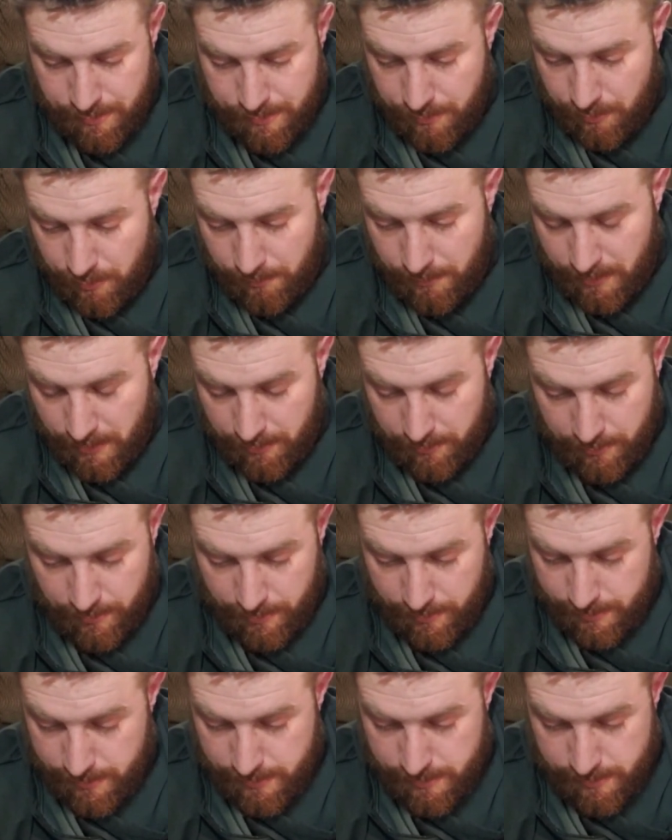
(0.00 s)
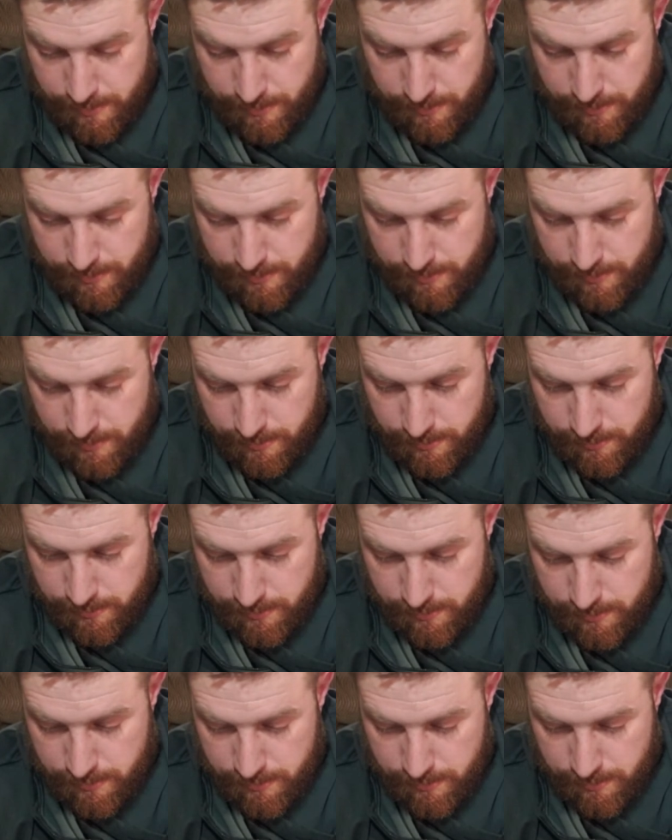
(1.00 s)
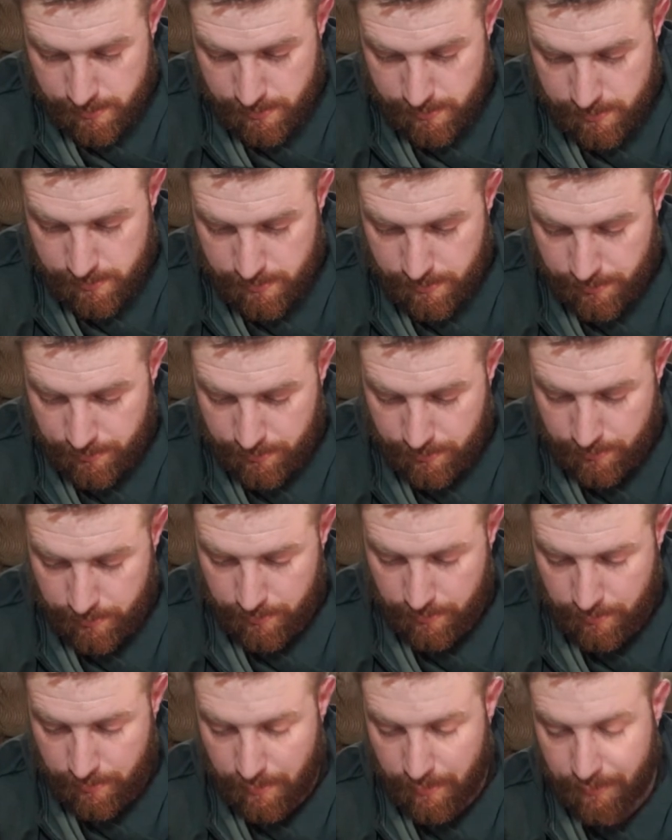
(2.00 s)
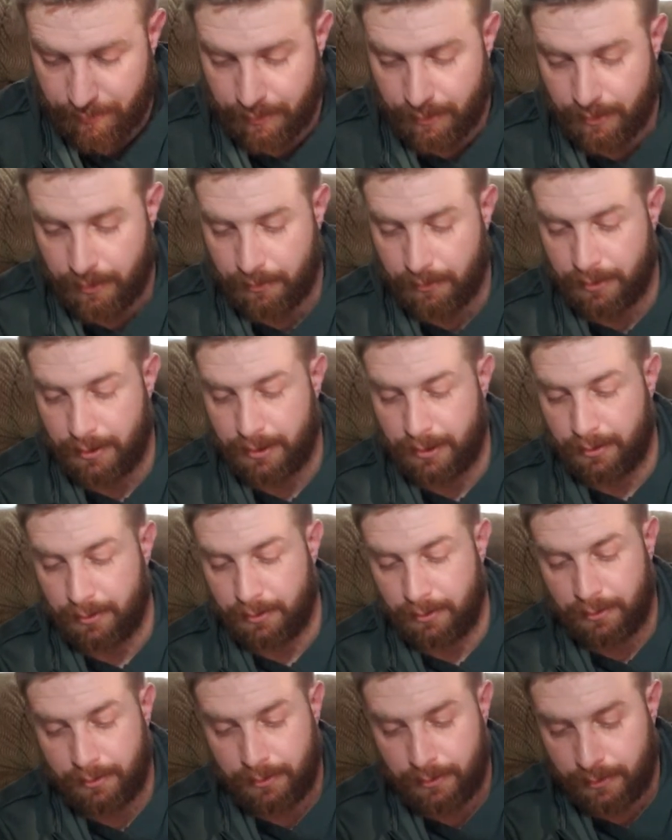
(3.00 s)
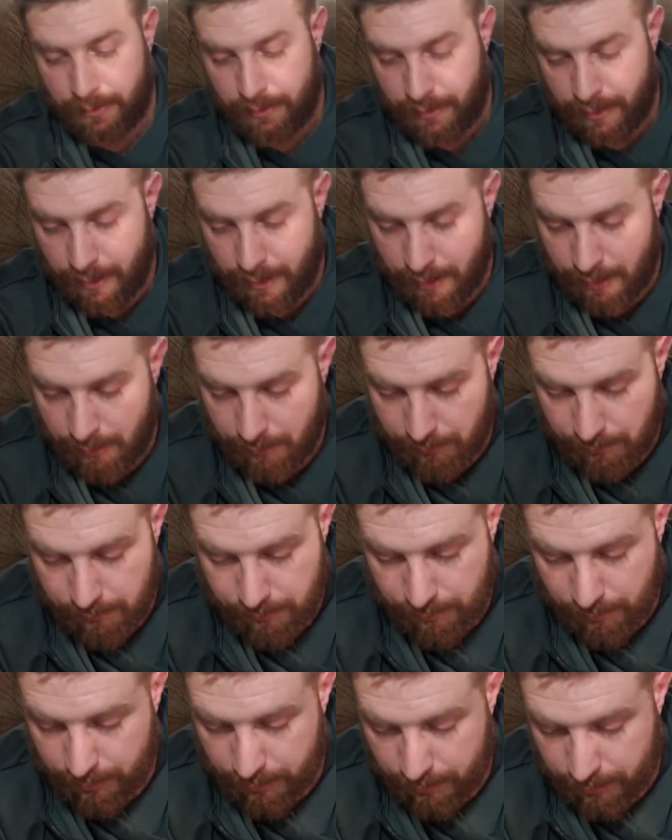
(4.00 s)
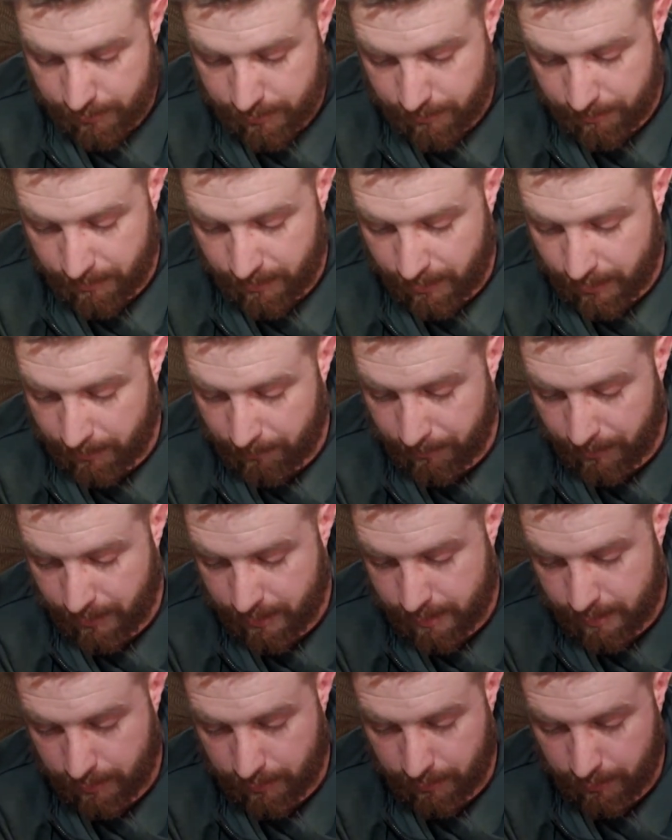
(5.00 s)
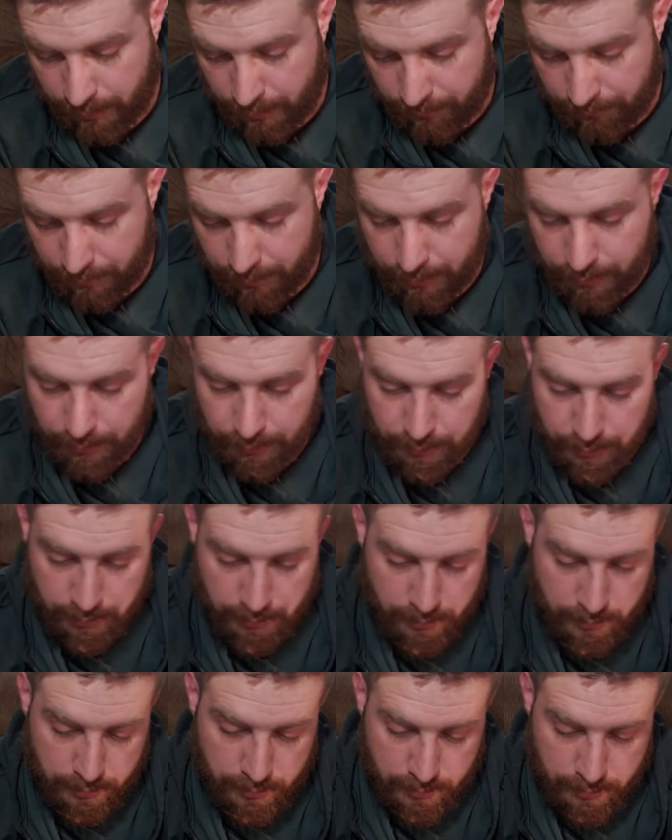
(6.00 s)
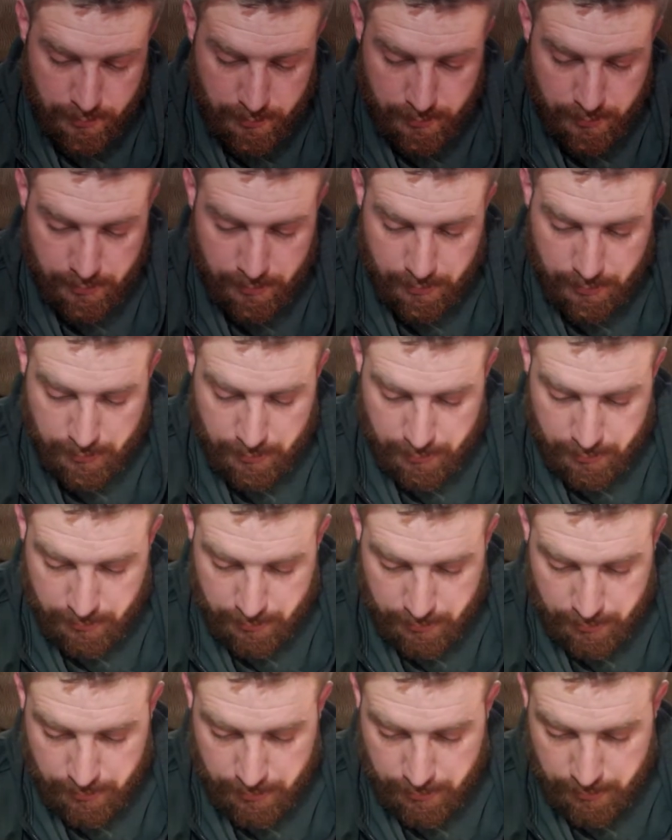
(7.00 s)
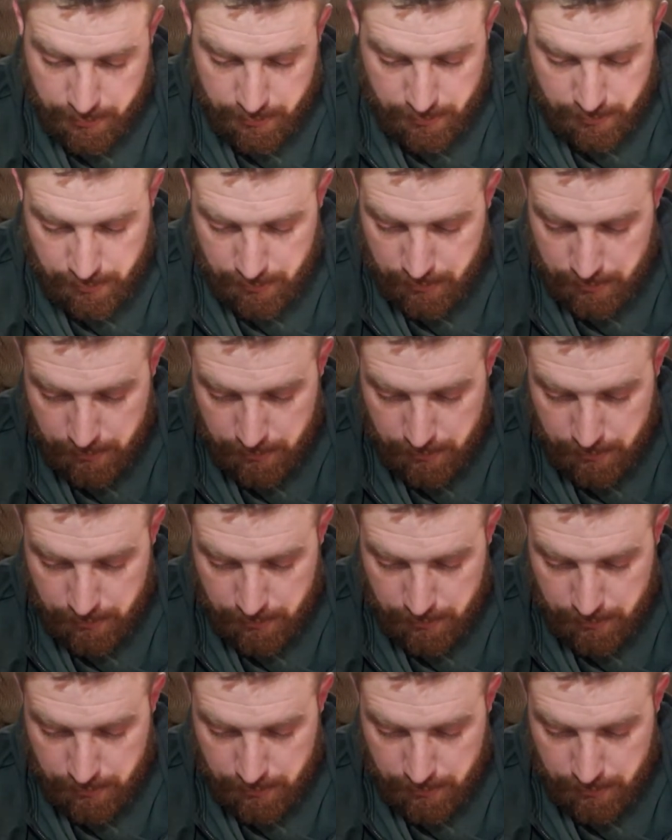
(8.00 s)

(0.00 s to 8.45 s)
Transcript: all bad, guys. It's nothing good here. They're trying to ban basically everything that